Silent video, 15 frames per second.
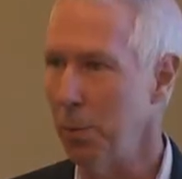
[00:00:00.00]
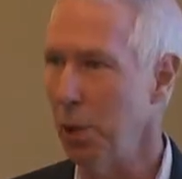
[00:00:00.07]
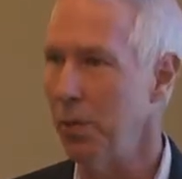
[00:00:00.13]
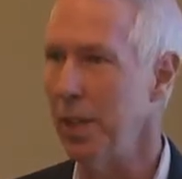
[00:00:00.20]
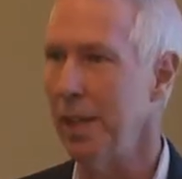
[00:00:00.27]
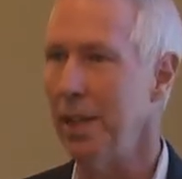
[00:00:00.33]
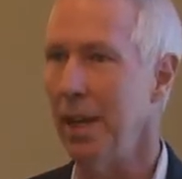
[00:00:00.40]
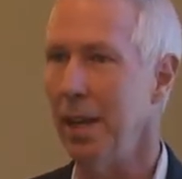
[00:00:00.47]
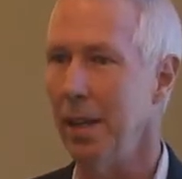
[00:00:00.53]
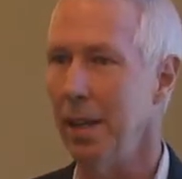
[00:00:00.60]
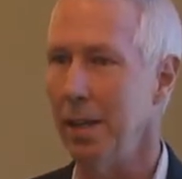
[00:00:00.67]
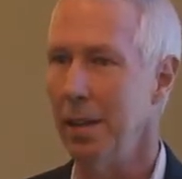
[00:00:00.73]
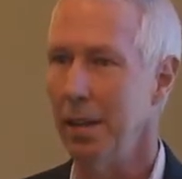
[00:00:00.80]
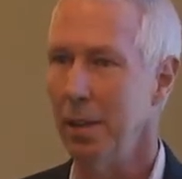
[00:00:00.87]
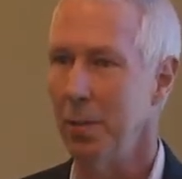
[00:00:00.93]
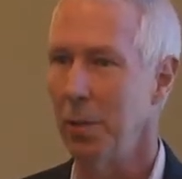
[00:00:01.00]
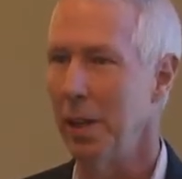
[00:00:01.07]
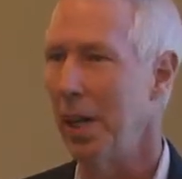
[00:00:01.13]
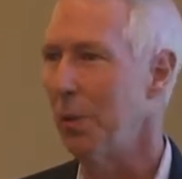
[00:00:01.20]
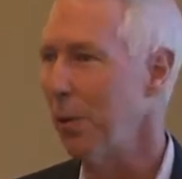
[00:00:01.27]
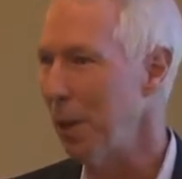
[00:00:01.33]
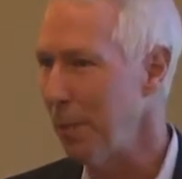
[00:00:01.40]
moving data,
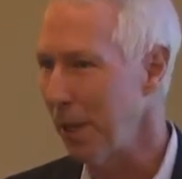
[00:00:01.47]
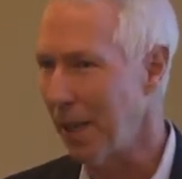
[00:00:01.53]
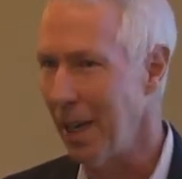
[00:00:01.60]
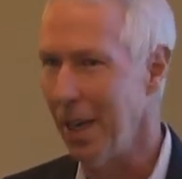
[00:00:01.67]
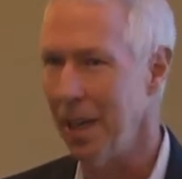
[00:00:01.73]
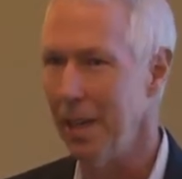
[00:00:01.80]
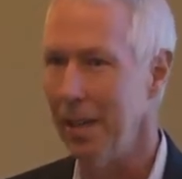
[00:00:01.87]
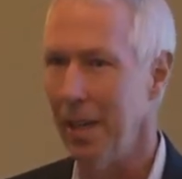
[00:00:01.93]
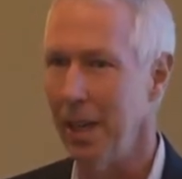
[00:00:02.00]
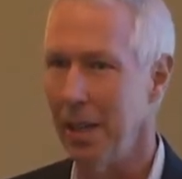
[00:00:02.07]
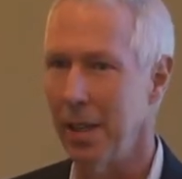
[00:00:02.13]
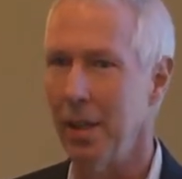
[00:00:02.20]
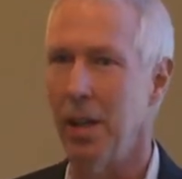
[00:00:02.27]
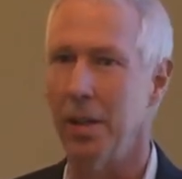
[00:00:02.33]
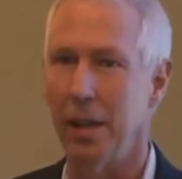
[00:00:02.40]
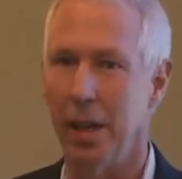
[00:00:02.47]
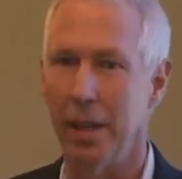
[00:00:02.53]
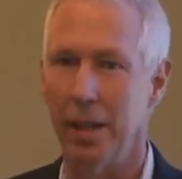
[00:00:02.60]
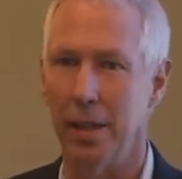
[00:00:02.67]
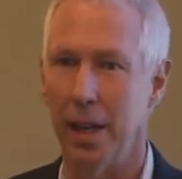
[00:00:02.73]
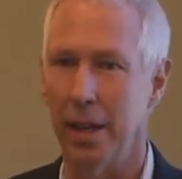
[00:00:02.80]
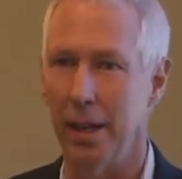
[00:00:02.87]
without replicating data, and all
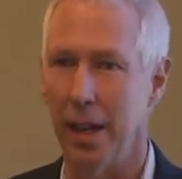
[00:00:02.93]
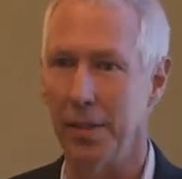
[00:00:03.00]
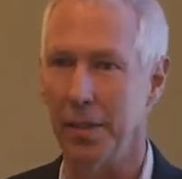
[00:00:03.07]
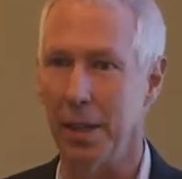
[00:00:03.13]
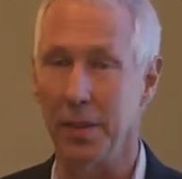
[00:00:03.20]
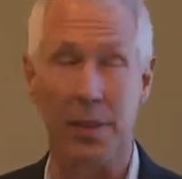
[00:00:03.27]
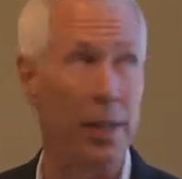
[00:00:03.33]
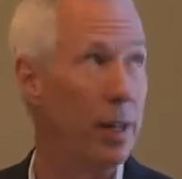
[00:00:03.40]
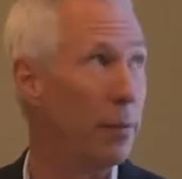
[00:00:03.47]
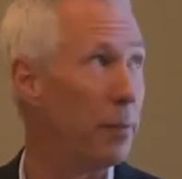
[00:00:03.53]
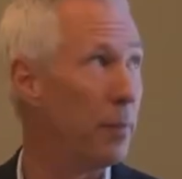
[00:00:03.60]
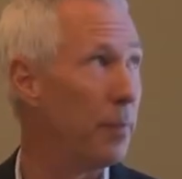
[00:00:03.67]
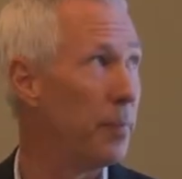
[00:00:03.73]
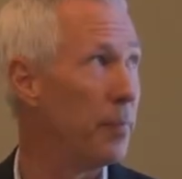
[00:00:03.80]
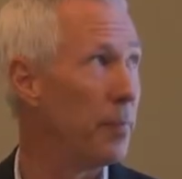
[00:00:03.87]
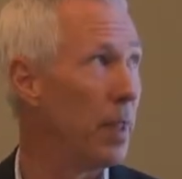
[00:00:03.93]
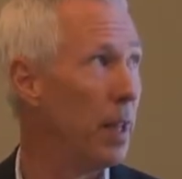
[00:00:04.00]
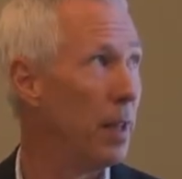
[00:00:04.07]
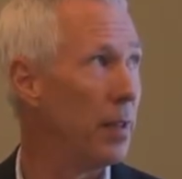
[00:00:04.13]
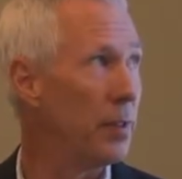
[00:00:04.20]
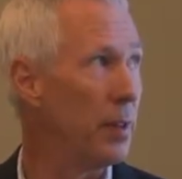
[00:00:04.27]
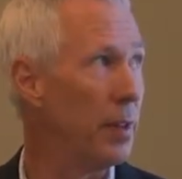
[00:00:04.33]
that nasty stuff.
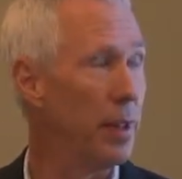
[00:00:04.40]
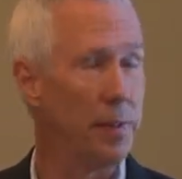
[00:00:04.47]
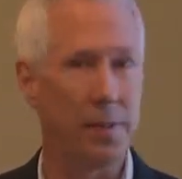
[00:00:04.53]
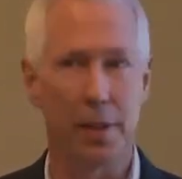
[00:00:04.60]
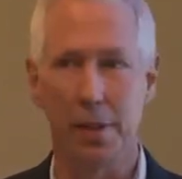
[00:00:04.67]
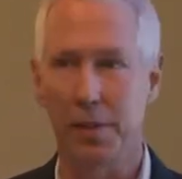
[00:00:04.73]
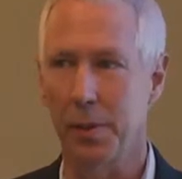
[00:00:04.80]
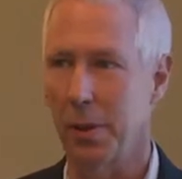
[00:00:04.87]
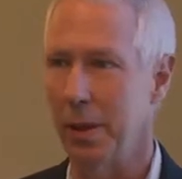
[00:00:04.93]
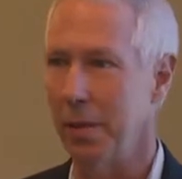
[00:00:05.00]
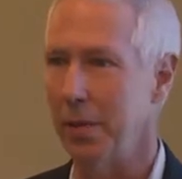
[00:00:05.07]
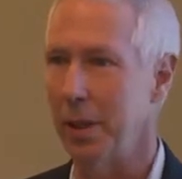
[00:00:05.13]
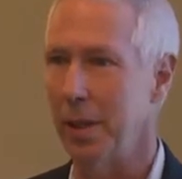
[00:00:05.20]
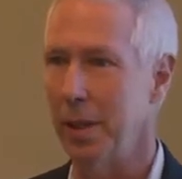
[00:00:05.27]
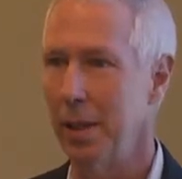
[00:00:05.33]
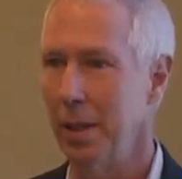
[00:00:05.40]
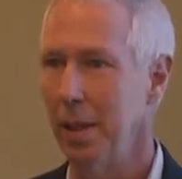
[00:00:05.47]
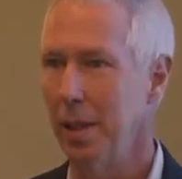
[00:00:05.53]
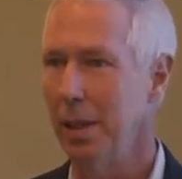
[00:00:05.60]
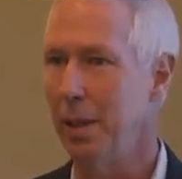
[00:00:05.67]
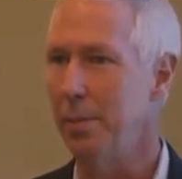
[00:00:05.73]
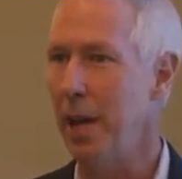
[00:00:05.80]
So this is sort of the
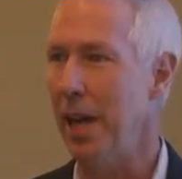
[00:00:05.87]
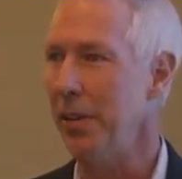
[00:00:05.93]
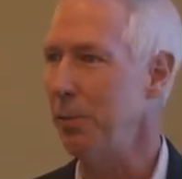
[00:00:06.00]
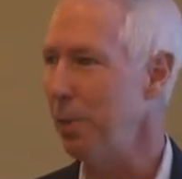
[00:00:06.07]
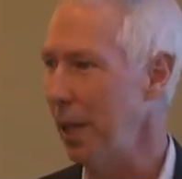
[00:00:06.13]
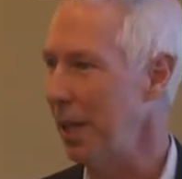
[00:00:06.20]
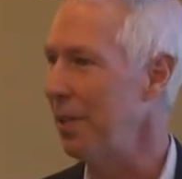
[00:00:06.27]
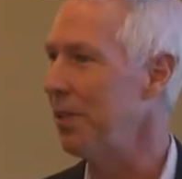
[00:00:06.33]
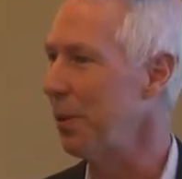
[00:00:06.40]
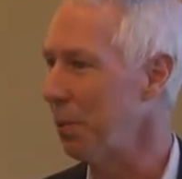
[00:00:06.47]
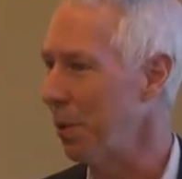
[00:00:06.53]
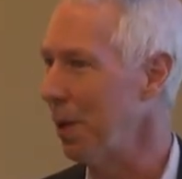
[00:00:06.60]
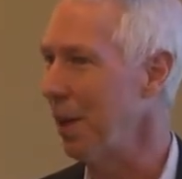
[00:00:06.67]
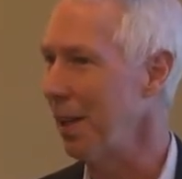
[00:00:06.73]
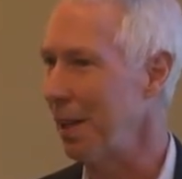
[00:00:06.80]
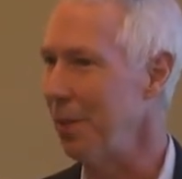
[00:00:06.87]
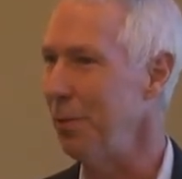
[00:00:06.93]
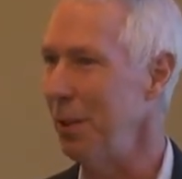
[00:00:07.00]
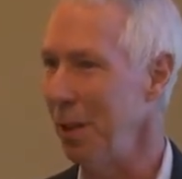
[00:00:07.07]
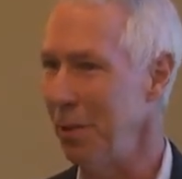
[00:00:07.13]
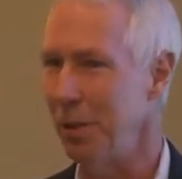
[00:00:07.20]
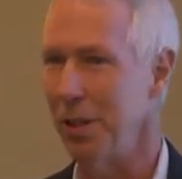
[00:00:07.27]
math blades at work.
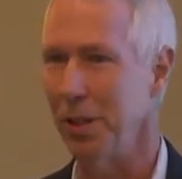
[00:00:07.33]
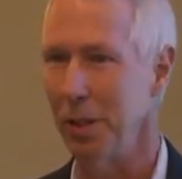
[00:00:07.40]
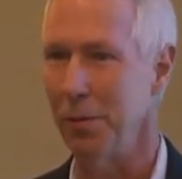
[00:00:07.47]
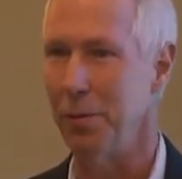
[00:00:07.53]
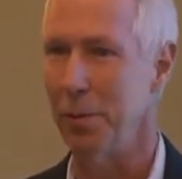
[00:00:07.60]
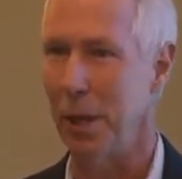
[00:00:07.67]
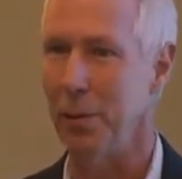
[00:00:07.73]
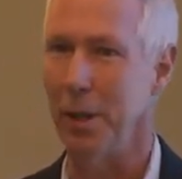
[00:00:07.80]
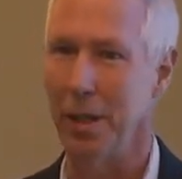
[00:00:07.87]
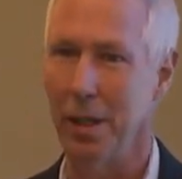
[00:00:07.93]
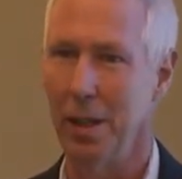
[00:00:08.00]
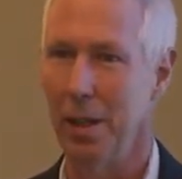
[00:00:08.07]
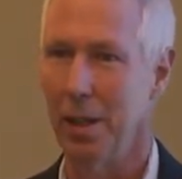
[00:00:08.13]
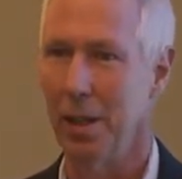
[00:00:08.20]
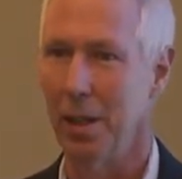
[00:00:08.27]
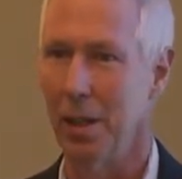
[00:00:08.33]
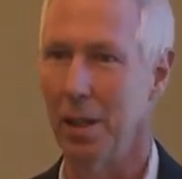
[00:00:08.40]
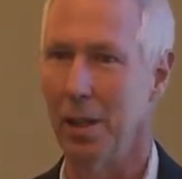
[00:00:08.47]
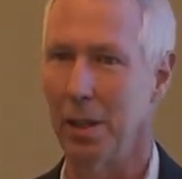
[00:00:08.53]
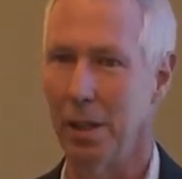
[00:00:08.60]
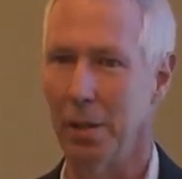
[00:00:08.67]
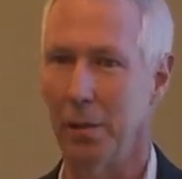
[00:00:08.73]
I'm sure you've probably
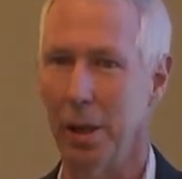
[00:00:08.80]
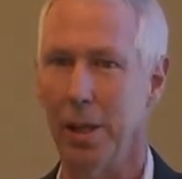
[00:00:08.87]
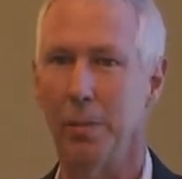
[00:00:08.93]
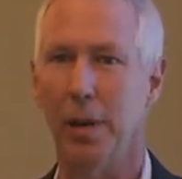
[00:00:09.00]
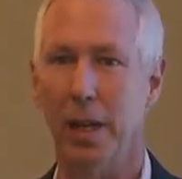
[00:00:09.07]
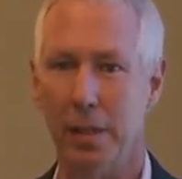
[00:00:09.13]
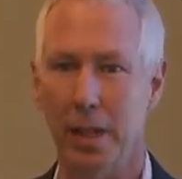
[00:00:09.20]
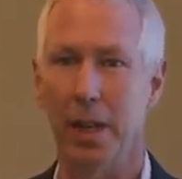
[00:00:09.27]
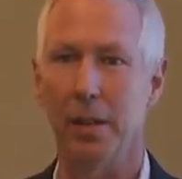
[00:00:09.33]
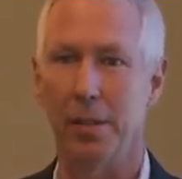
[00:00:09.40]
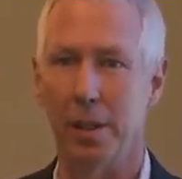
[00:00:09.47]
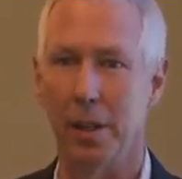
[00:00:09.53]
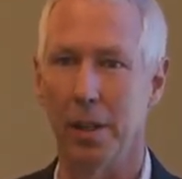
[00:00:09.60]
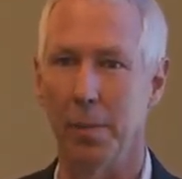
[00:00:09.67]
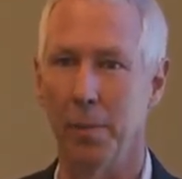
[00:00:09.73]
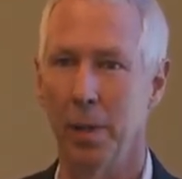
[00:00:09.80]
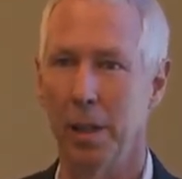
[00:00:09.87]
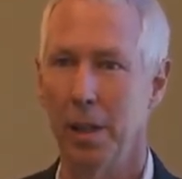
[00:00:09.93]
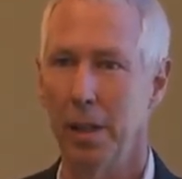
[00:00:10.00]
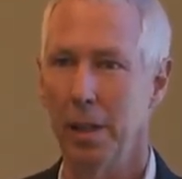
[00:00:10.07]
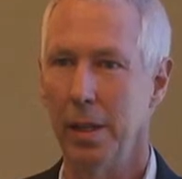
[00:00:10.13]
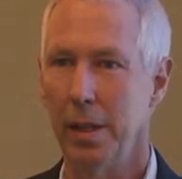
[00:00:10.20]
heard or read about that term.
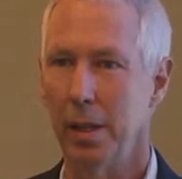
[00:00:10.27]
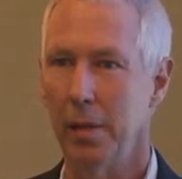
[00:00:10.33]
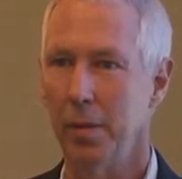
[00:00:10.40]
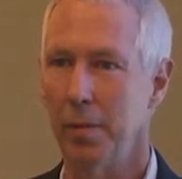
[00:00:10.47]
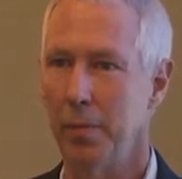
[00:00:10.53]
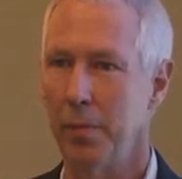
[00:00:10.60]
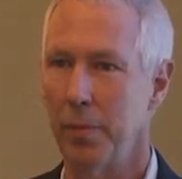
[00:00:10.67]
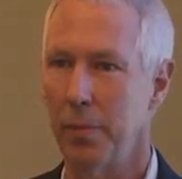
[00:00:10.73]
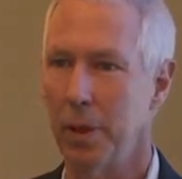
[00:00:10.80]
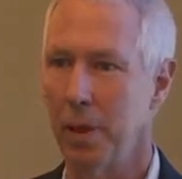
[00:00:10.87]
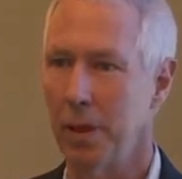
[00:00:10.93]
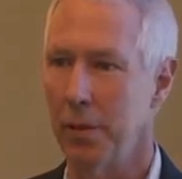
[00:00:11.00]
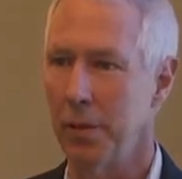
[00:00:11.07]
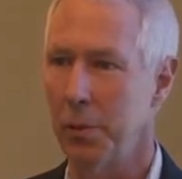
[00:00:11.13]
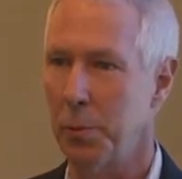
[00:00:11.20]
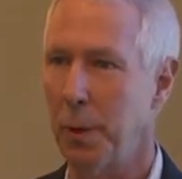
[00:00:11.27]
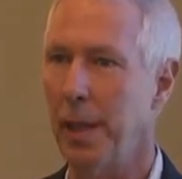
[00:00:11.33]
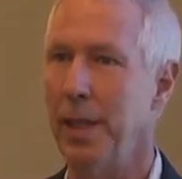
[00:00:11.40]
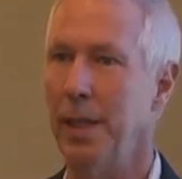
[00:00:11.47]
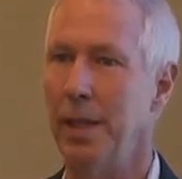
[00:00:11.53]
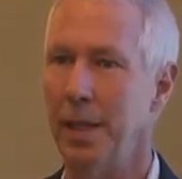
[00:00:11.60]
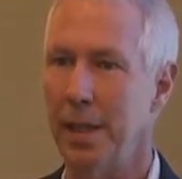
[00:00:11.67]

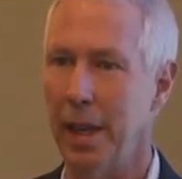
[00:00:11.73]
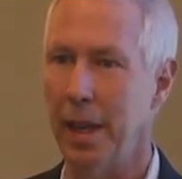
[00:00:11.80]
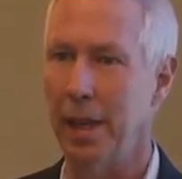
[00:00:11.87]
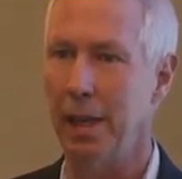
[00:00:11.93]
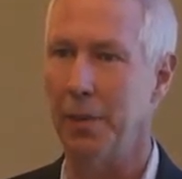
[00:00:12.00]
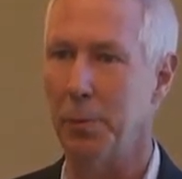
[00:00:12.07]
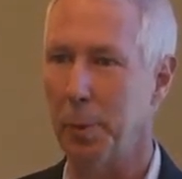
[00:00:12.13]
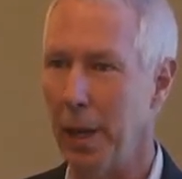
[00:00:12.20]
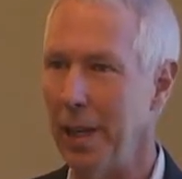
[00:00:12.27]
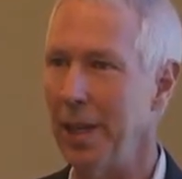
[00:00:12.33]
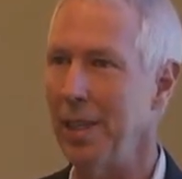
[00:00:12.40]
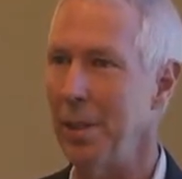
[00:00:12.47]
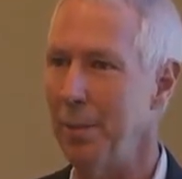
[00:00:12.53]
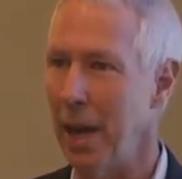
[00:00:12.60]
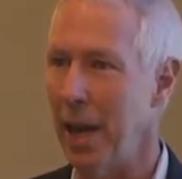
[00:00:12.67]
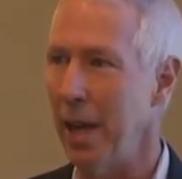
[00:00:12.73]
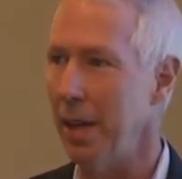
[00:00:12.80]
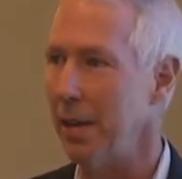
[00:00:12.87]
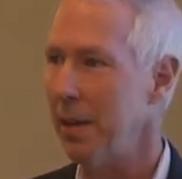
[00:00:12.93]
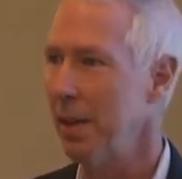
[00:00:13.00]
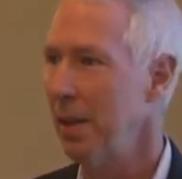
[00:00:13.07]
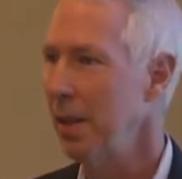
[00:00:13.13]
Spreading the data, spreading the
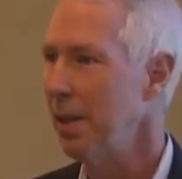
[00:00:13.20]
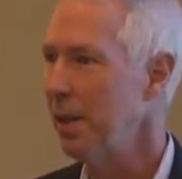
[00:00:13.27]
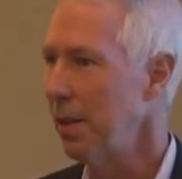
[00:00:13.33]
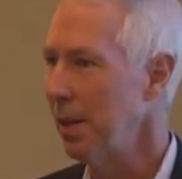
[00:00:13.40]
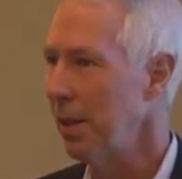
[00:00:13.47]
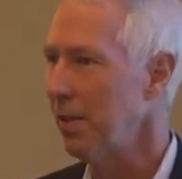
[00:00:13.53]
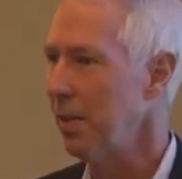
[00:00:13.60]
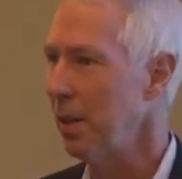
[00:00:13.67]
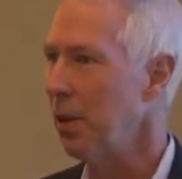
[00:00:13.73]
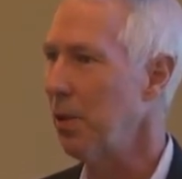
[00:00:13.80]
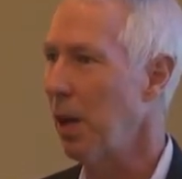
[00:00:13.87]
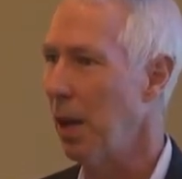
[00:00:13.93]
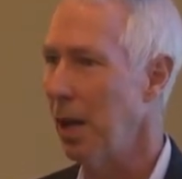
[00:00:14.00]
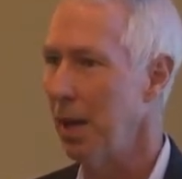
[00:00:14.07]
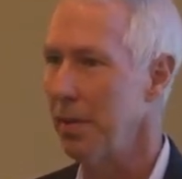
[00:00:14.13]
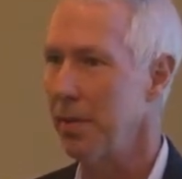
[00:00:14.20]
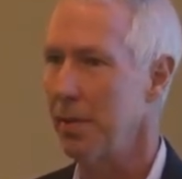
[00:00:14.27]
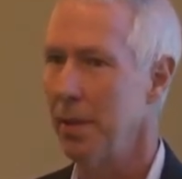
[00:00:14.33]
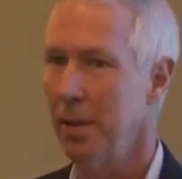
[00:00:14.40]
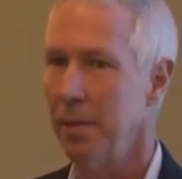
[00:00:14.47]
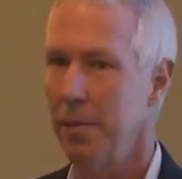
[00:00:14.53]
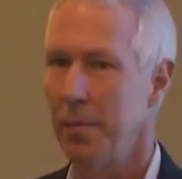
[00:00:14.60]
math to these low-cost